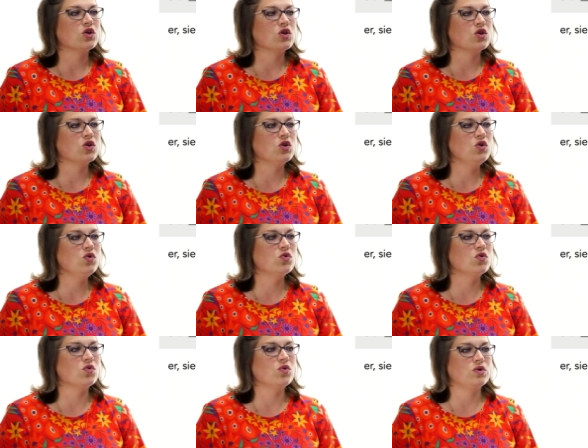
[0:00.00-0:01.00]

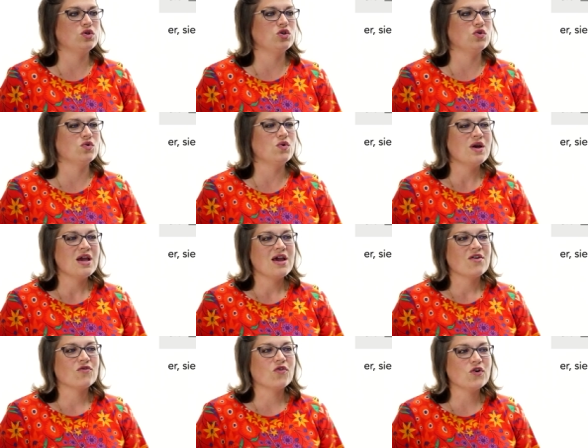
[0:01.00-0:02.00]
you do
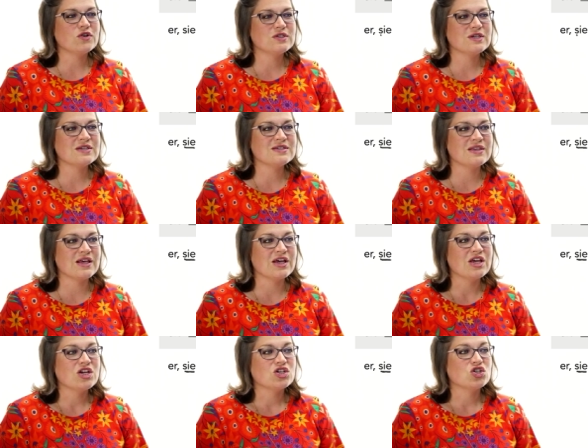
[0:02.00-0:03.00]
versus
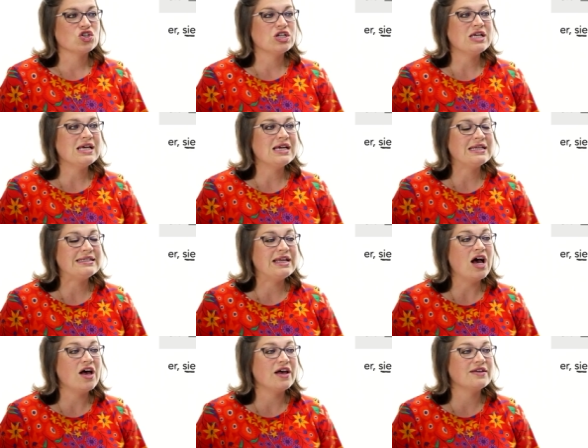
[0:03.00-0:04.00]
the she
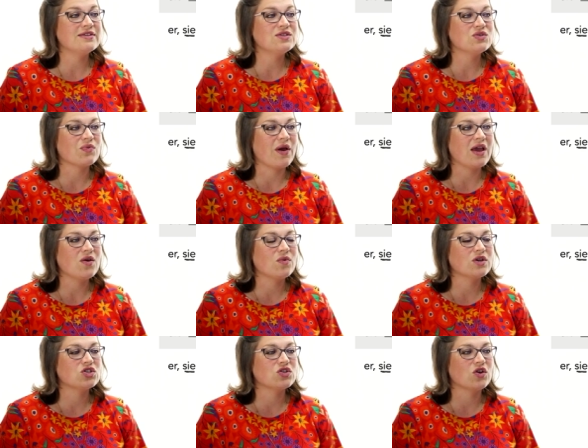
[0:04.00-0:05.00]
does, right,
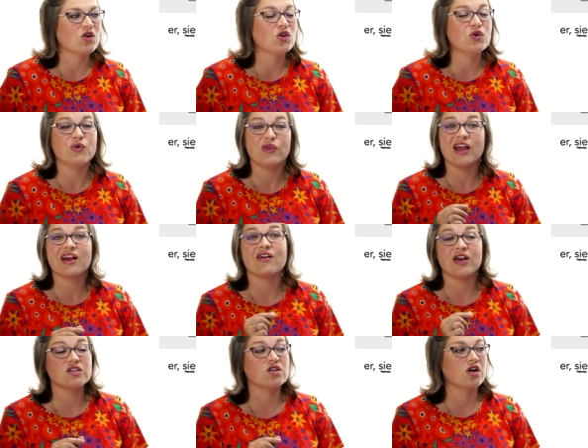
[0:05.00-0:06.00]
which the clue there
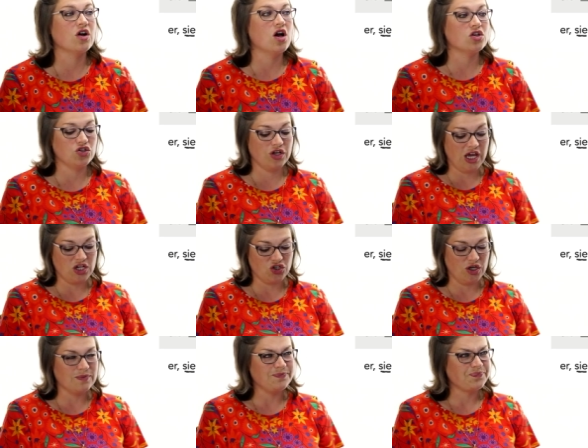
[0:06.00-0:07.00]
is our
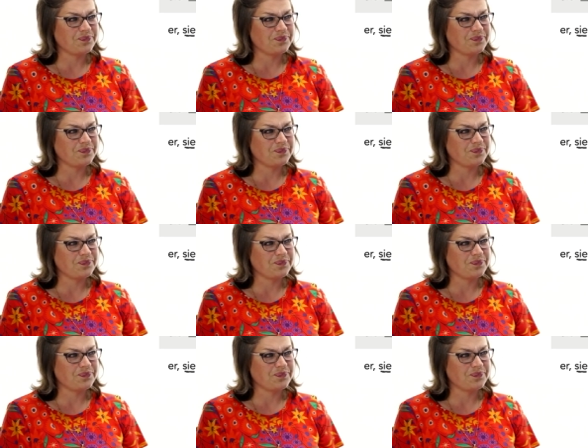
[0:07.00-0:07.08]
conjugation.